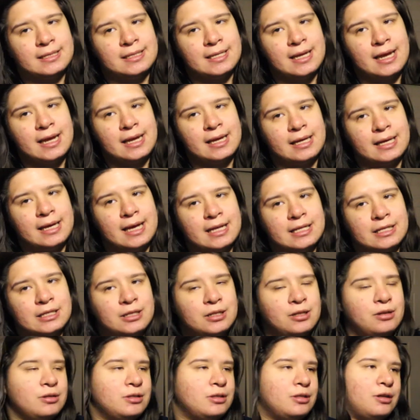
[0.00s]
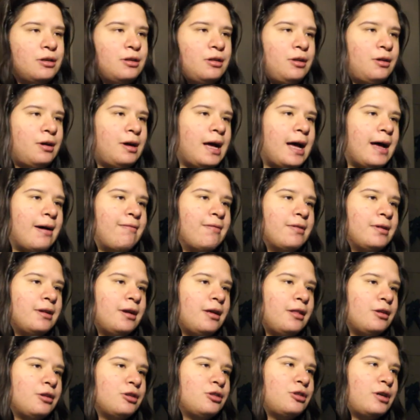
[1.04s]
date gets closer, they'll have
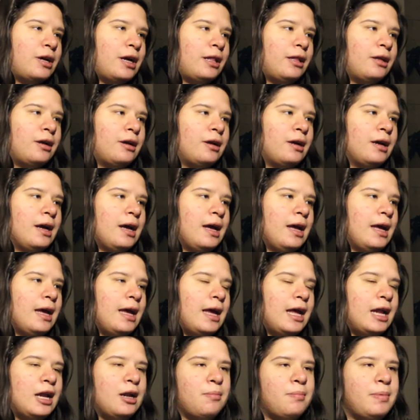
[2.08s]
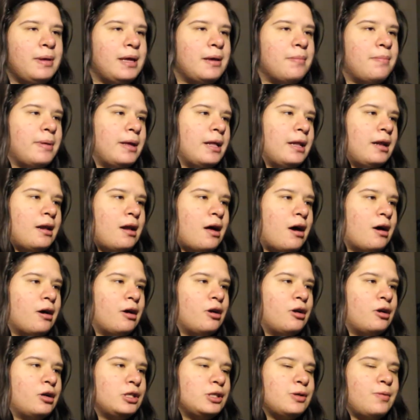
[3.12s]
another trailer. It'll be a bit
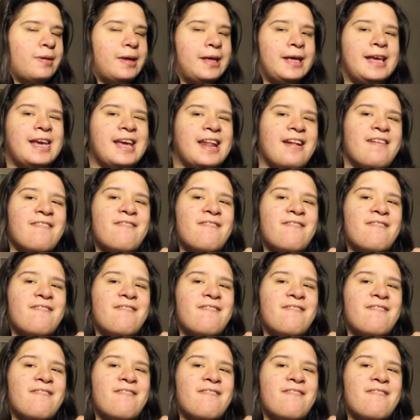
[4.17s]
longer so we can get